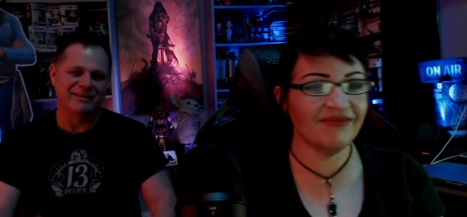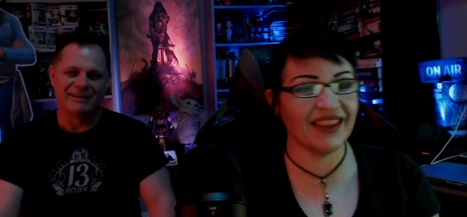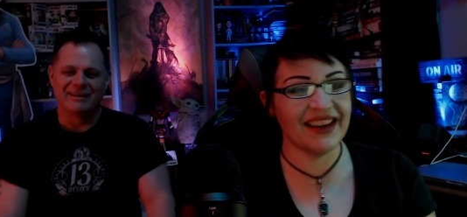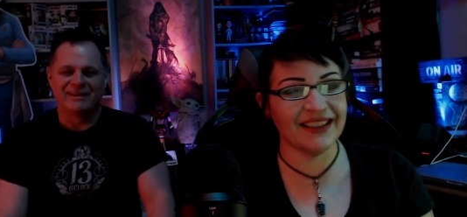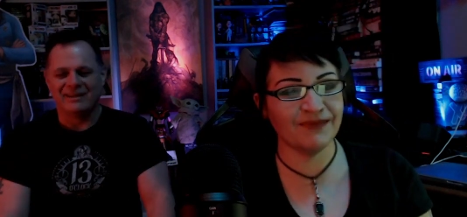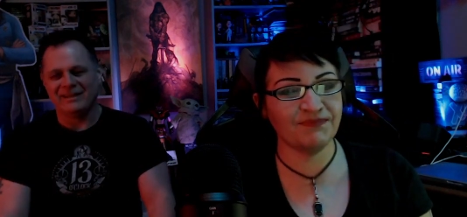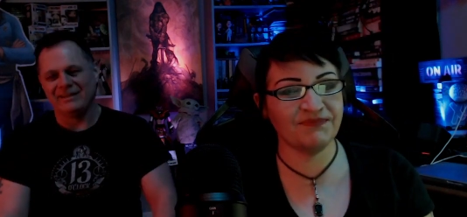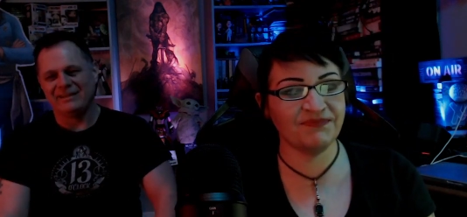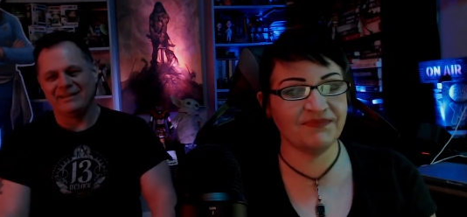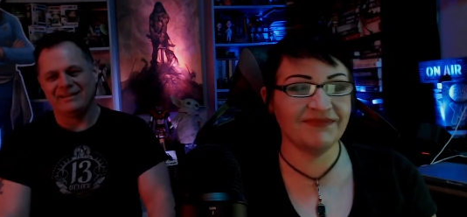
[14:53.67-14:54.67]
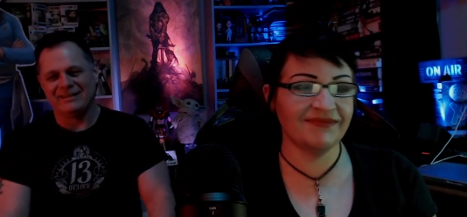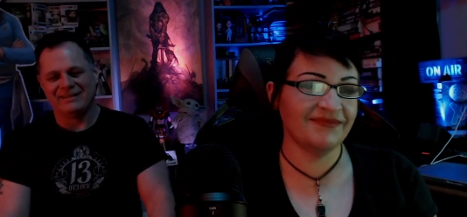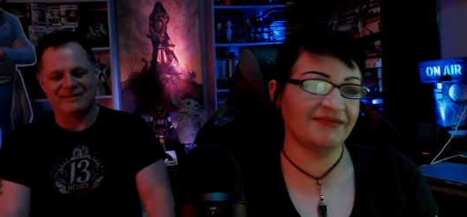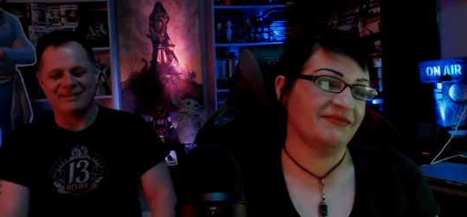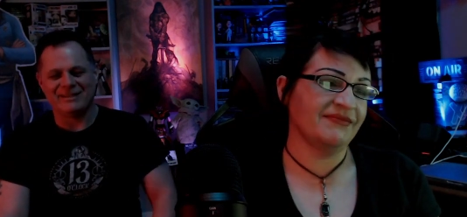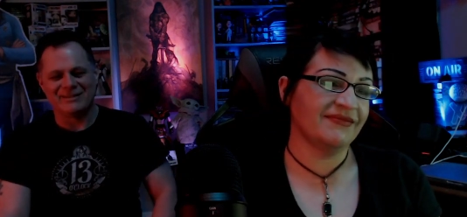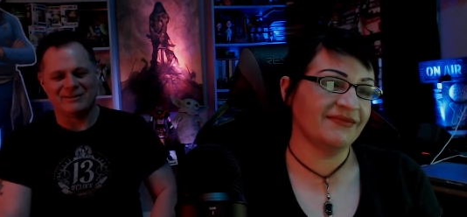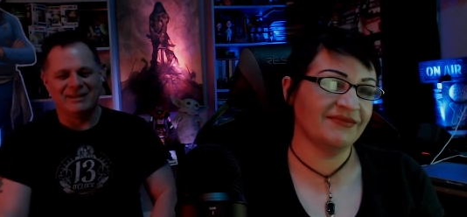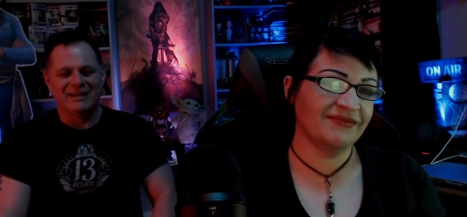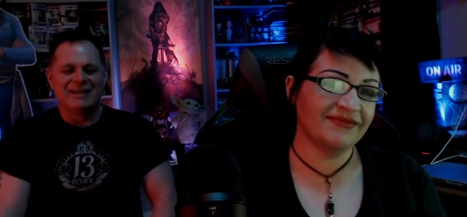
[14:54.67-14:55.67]
Speaker 1: Yeah, and then uh, all kinds
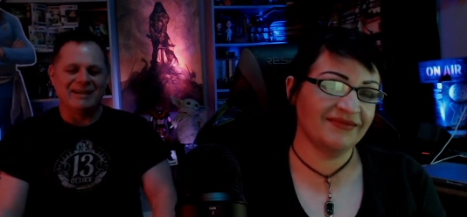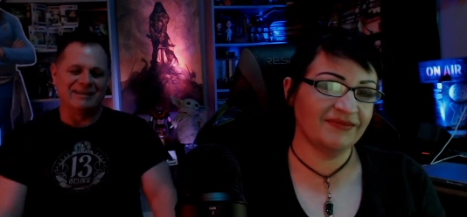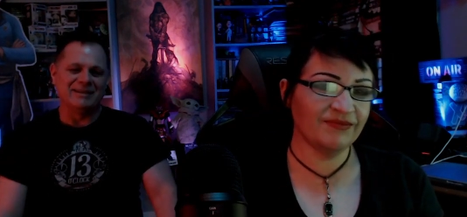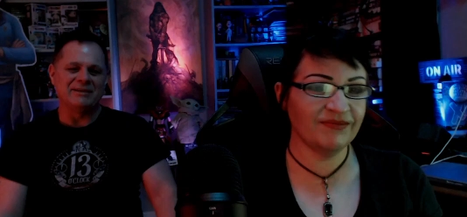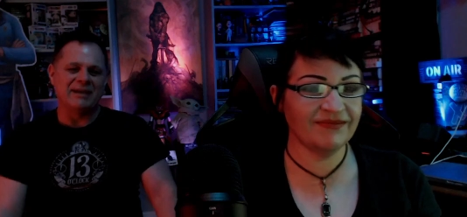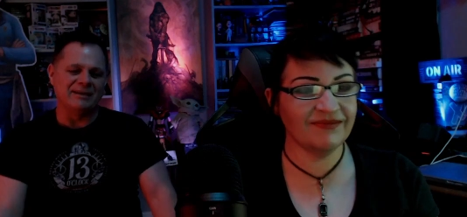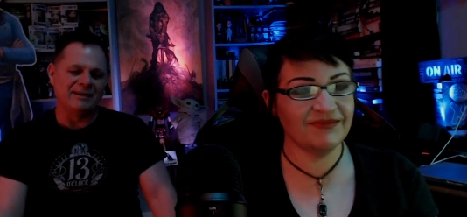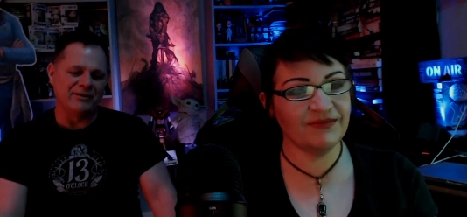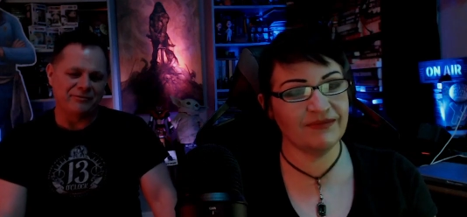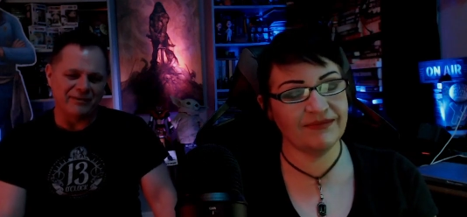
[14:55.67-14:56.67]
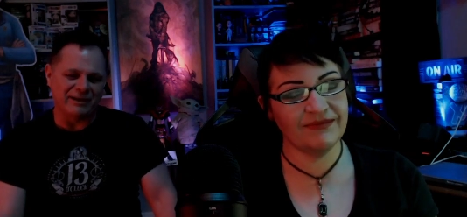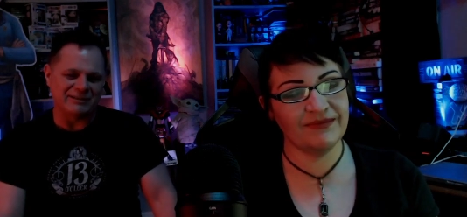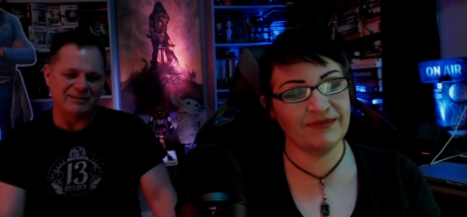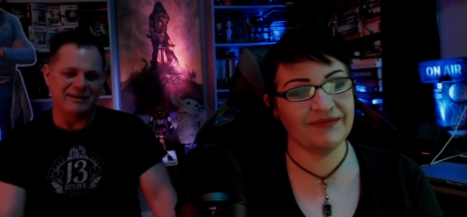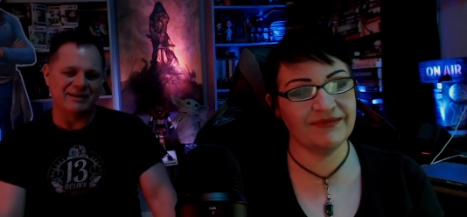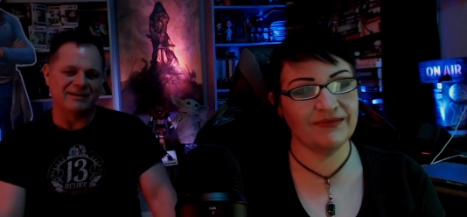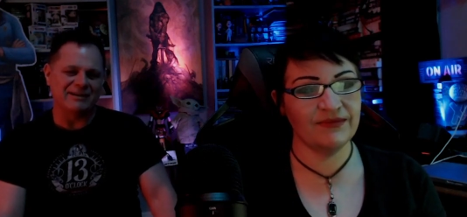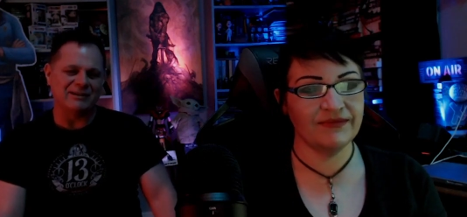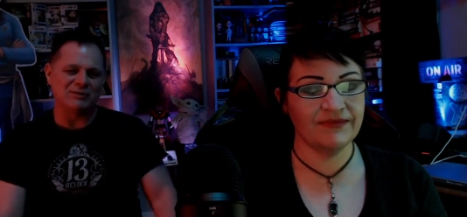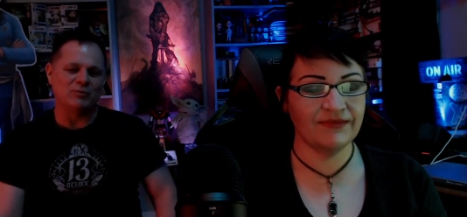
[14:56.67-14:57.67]
of, and then you got Leatherface there,
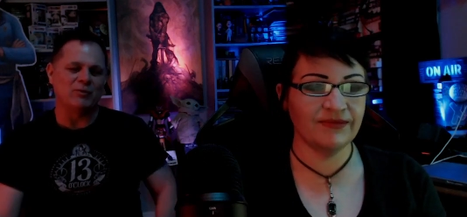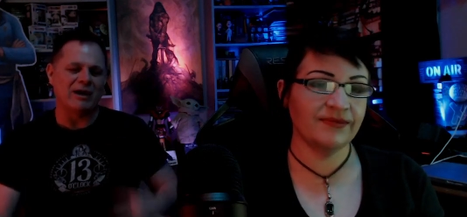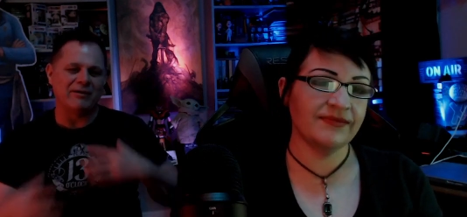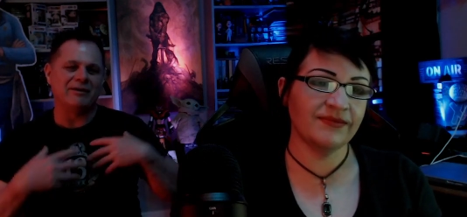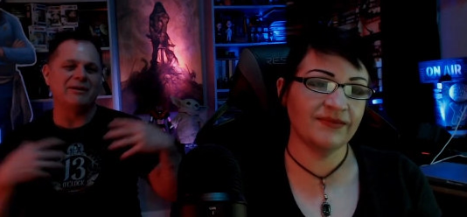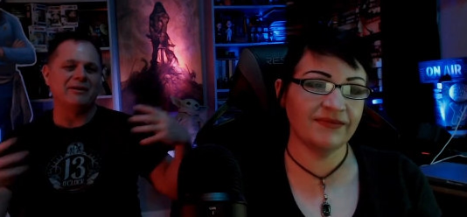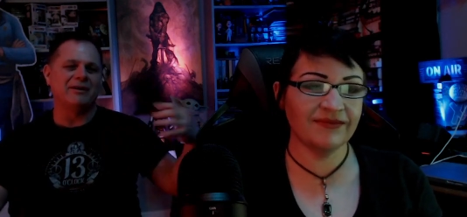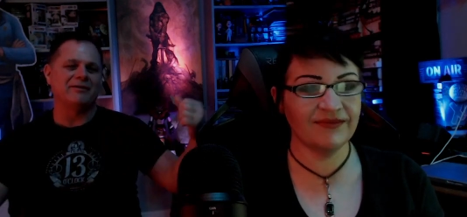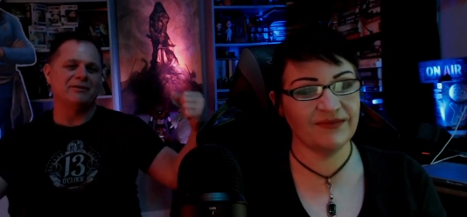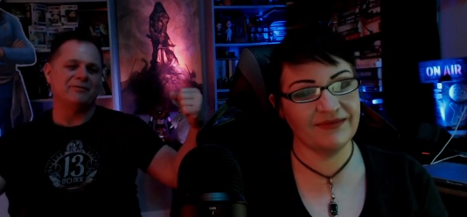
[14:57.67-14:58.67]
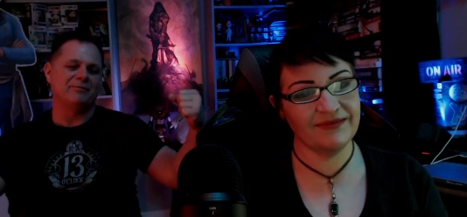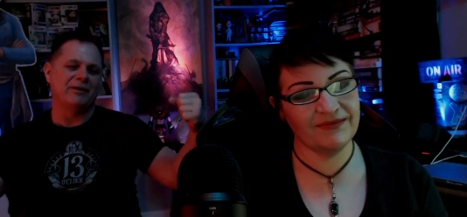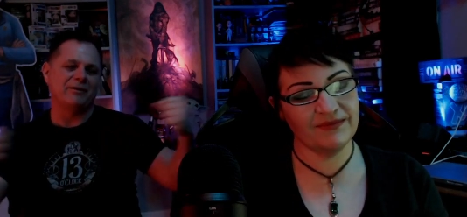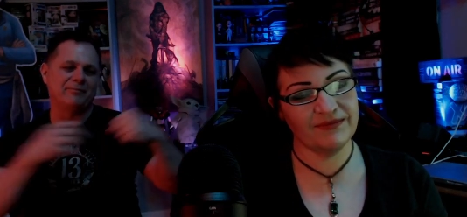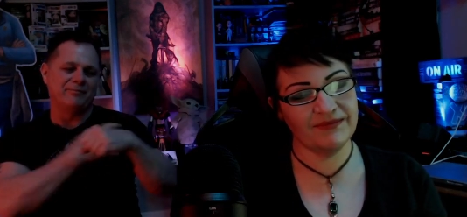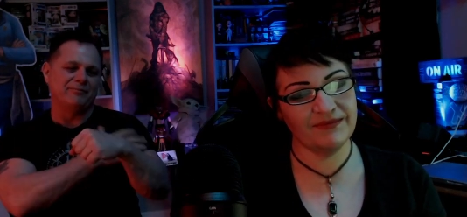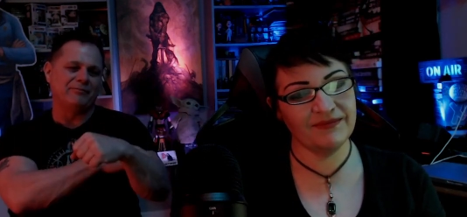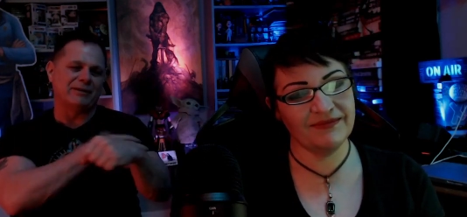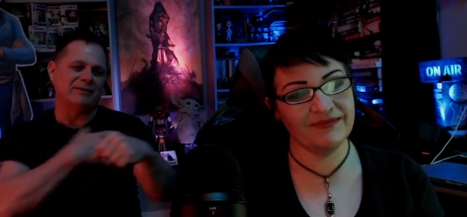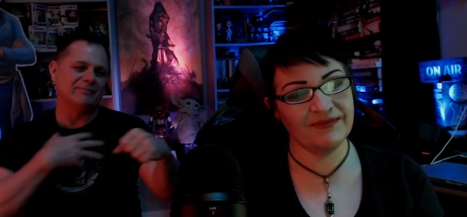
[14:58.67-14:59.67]
and he's wearing another another
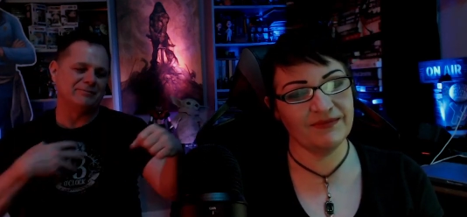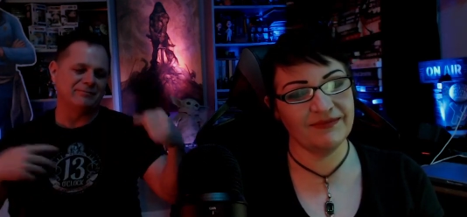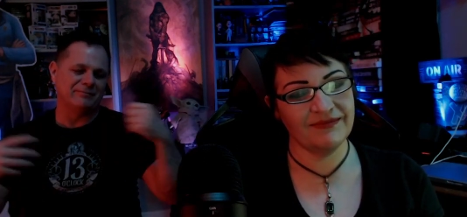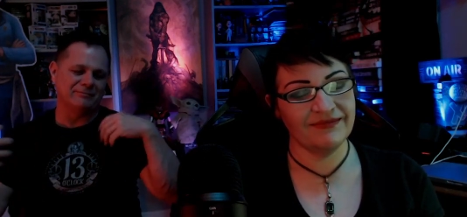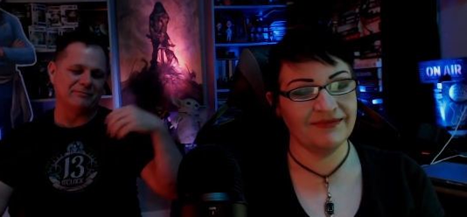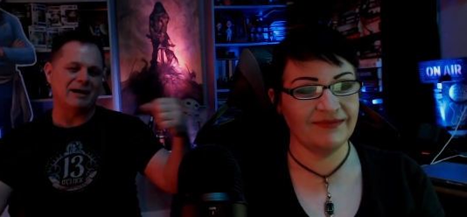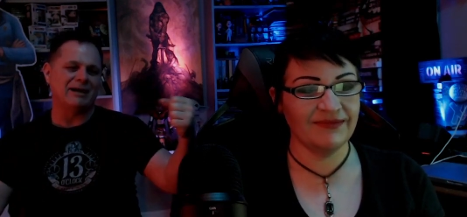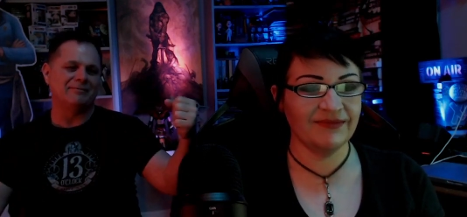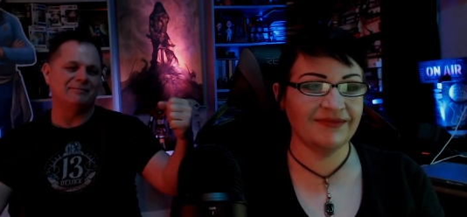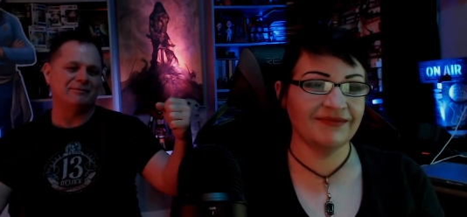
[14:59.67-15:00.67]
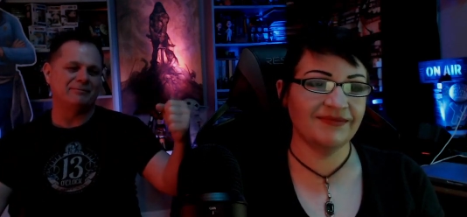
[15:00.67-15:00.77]
fucking rotten